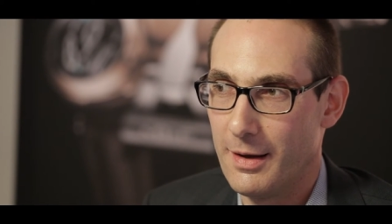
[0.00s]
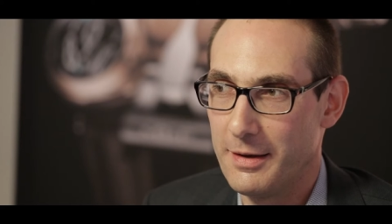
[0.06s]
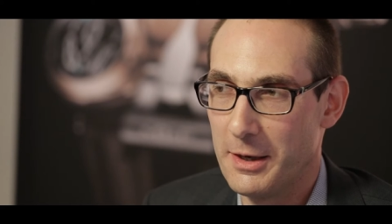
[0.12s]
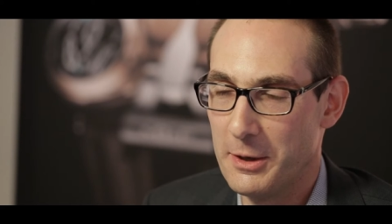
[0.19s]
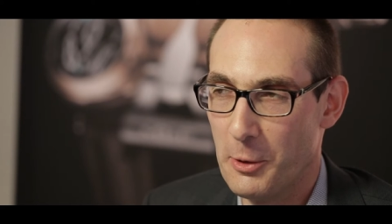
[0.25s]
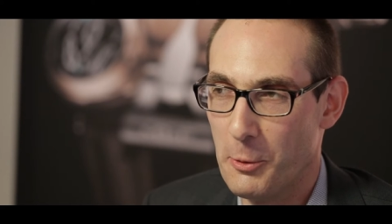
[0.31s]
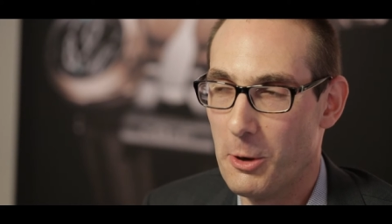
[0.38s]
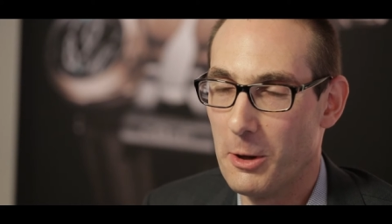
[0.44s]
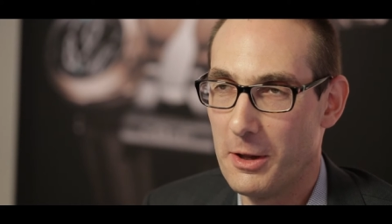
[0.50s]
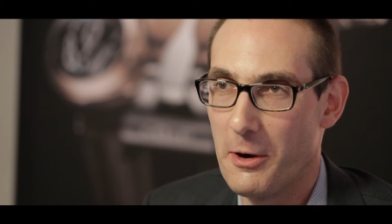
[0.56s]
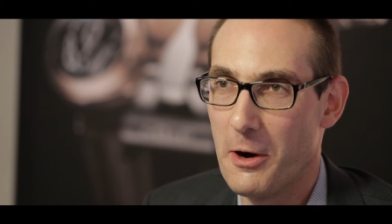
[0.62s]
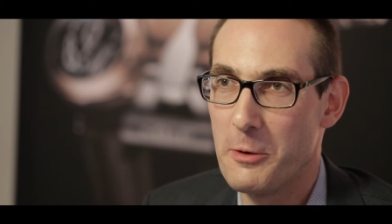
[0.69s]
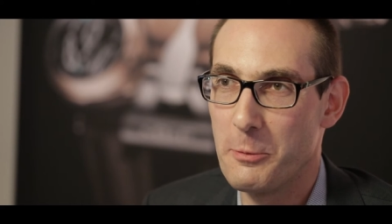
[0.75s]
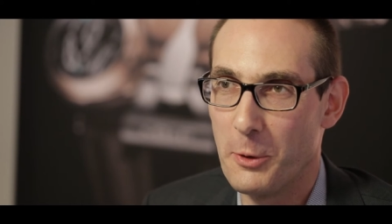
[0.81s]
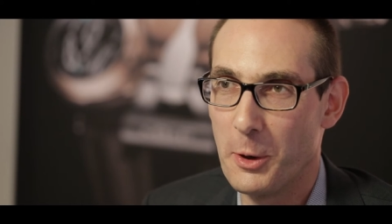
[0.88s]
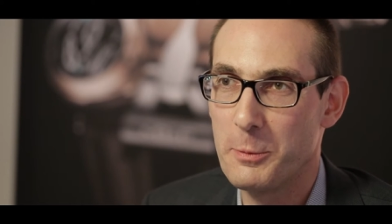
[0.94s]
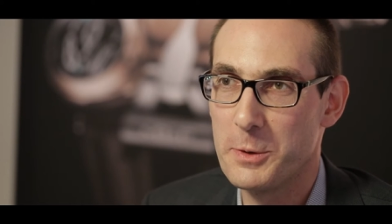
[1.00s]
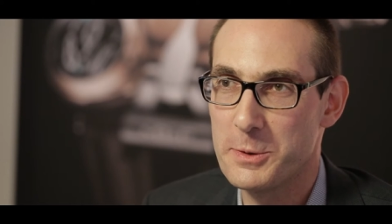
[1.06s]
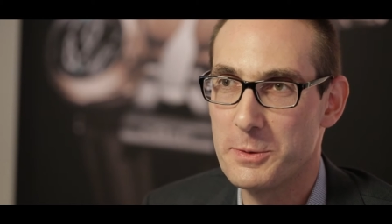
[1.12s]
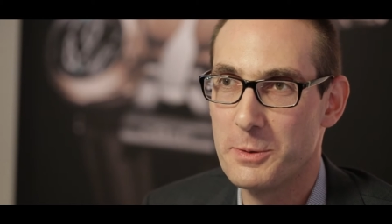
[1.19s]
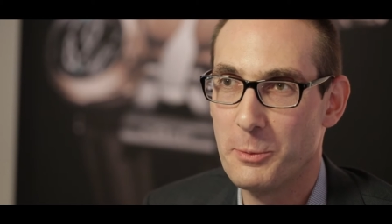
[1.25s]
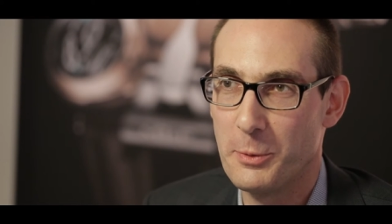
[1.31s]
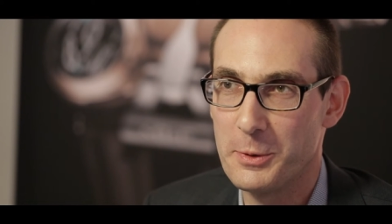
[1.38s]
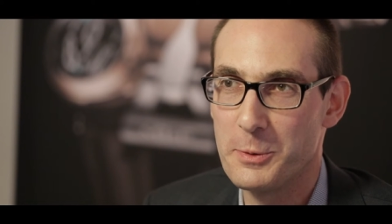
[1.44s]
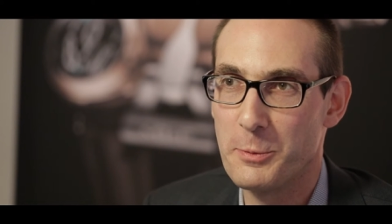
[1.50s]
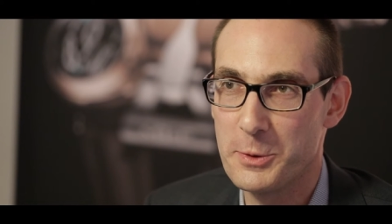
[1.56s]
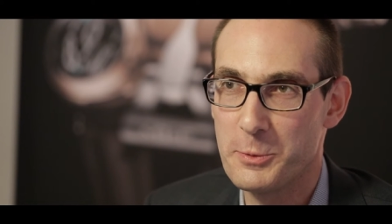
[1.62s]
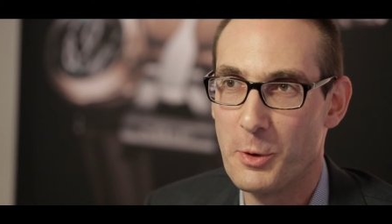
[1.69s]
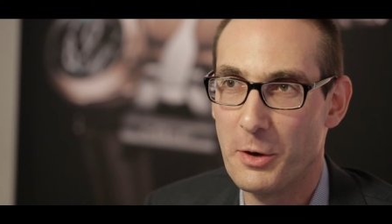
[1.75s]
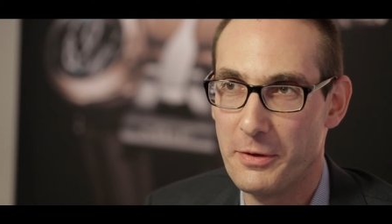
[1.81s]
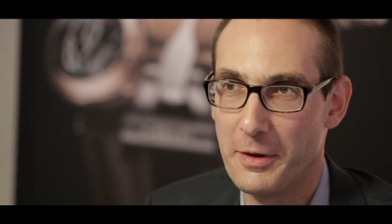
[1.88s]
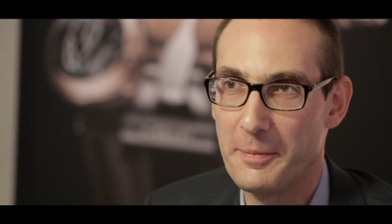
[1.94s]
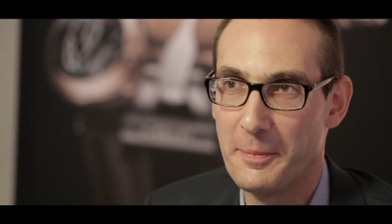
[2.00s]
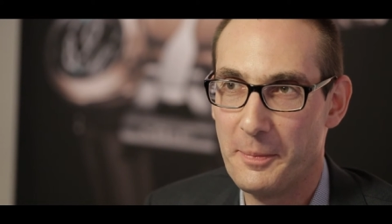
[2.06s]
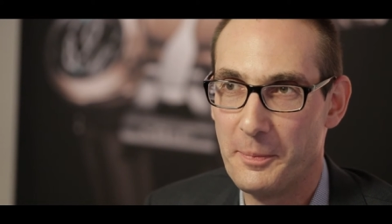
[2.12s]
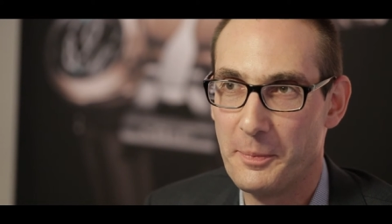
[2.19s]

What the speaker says: you know, all the hard work was worth it.